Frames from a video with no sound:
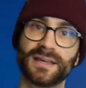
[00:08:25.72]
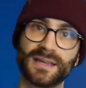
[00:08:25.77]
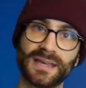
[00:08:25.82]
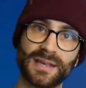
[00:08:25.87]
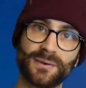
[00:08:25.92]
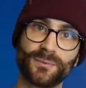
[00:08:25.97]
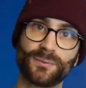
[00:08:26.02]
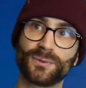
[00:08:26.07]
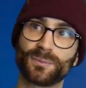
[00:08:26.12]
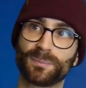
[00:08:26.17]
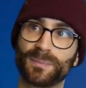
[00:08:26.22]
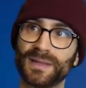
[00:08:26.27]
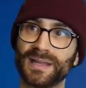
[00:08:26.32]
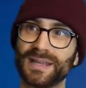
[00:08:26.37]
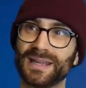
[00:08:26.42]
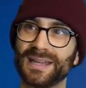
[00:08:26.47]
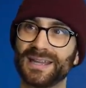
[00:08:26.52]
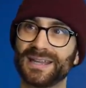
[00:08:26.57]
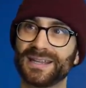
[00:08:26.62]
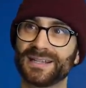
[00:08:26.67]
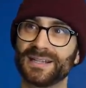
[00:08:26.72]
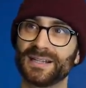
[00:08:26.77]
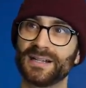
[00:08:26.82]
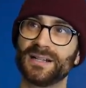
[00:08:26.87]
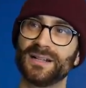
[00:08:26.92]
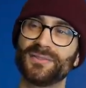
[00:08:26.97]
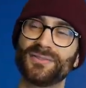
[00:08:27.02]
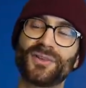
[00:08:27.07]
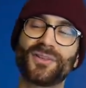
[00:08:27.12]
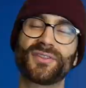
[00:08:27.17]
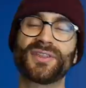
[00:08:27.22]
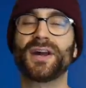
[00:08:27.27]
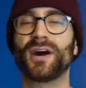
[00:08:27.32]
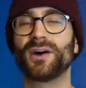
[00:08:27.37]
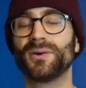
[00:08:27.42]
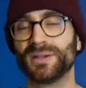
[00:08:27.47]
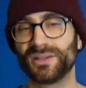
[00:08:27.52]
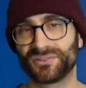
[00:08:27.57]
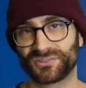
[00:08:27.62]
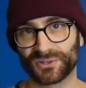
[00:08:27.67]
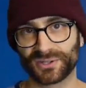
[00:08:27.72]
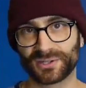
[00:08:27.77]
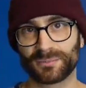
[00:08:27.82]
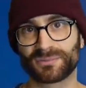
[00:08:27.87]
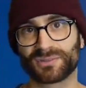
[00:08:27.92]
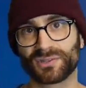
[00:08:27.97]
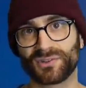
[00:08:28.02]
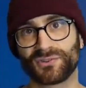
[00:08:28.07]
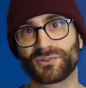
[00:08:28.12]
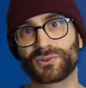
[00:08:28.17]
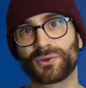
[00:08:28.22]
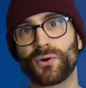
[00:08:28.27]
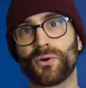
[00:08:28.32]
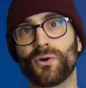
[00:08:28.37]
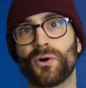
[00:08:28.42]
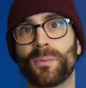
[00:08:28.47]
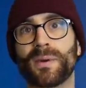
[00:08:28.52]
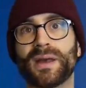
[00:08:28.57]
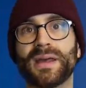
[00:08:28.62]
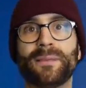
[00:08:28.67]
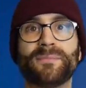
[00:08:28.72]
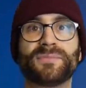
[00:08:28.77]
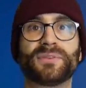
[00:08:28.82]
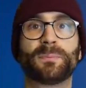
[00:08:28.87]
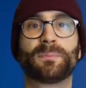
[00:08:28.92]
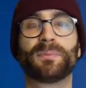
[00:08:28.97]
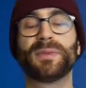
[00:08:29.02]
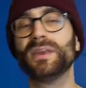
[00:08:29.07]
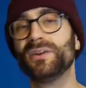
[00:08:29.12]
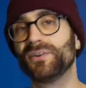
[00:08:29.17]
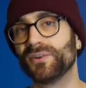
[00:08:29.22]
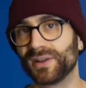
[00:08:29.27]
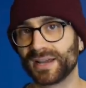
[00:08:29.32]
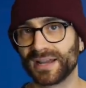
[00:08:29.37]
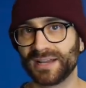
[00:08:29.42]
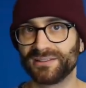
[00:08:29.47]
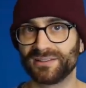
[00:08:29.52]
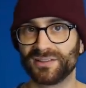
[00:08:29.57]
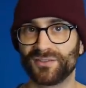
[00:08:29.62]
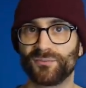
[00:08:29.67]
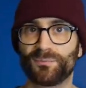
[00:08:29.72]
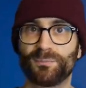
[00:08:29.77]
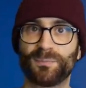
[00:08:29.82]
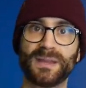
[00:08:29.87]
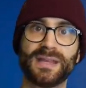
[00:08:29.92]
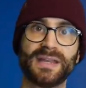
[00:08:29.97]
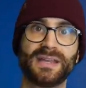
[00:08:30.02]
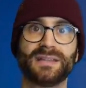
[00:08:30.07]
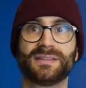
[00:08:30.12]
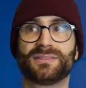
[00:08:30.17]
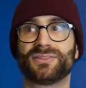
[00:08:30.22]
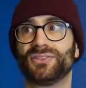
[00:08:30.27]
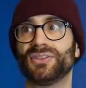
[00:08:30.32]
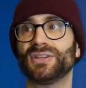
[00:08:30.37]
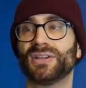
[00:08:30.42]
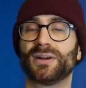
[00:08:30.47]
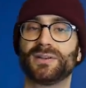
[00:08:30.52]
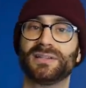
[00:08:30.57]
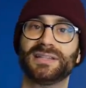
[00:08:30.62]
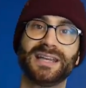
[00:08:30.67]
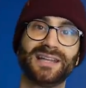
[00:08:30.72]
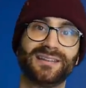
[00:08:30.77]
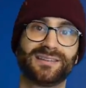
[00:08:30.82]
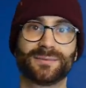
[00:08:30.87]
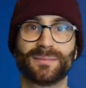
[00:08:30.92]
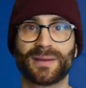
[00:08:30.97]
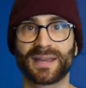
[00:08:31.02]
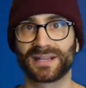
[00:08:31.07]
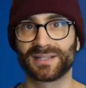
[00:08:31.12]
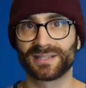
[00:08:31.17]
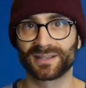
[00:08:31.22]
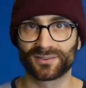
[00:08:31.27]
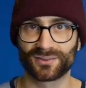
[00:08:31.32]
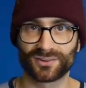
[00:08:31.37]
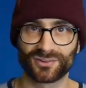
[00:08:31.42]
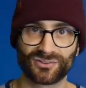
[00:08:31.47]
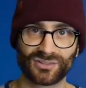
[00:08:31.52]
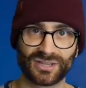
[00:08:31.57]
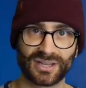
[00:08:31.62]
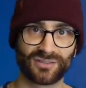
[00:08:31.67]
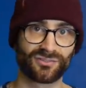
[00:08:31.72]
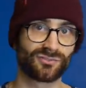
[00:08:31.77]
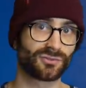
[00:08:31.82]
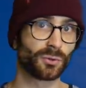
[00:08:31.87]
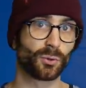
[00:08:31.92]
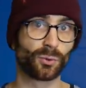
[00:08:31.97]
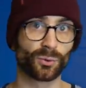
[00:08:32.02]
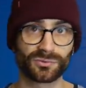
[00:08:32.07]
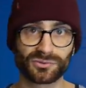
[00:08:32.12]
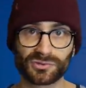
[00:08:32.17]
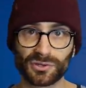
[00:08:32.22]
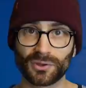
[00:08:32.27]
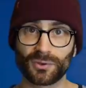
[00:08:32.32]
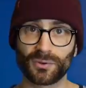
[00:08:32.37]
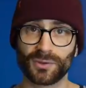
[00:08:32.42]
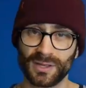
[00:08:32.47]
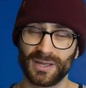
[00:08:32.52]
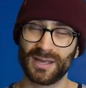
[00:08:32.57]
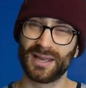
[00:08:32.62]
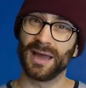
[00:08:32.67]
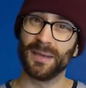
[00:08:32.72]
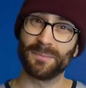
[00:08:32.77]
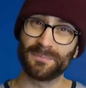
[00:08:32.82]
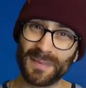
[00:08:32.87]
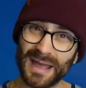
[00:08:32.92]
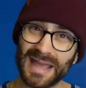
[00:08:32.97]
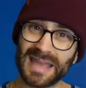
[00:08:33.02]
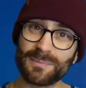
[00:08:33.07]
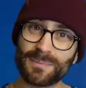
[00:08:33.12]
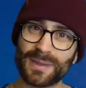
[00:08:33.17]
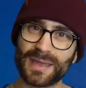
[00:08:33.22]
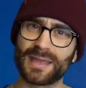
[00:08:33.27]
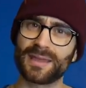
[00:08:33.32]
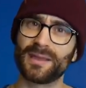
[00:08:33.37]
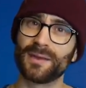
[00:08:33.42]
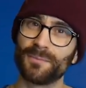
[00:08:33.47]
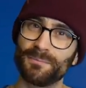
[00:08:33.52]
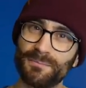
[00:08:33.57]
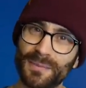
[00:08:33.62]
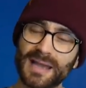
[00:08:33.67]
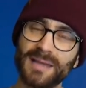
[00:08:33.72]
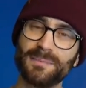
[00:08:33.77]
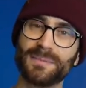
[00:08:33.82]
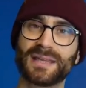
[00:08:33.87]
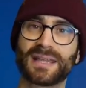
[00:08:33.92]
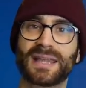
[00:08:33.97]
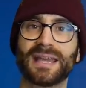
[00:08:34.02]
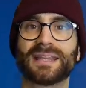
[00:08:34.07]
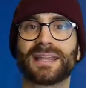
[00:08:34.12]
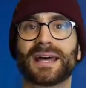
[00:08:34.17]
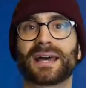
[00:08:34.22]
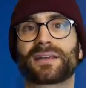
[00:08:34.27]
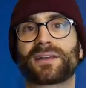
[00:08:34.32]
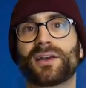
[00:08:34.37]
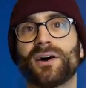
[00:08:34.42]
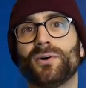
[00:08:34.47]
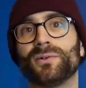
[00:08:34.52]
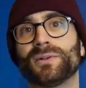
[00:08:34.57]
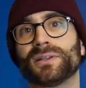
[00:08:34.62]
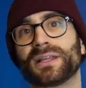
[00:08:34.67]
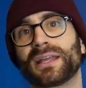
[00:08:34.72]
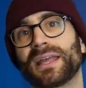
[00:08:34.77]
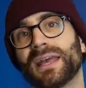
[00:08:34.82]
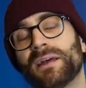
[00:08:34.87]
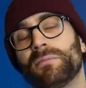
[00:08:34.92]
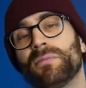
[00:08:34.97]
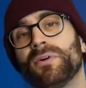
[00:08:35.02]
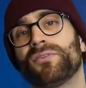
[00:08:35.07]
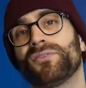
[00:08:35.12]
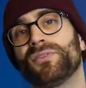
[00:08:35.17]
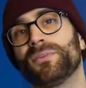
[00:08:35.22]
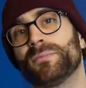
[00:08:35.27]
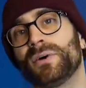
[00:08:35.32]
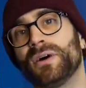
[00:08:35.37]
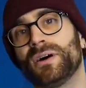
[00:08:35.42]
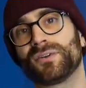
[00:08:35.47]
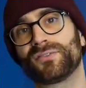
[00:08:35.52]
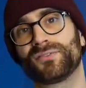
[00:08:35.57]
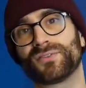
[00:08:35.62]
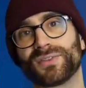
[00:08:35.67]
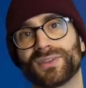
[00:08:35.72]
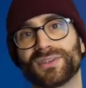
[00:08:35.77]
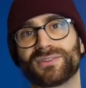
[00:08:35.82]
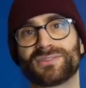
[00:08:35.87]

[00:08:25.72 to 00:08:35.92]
It will be not the onus on him to score, but him to be creative, be, you know, need to make another assist or two, and maybe, maybe get that goal and get him off the mark for the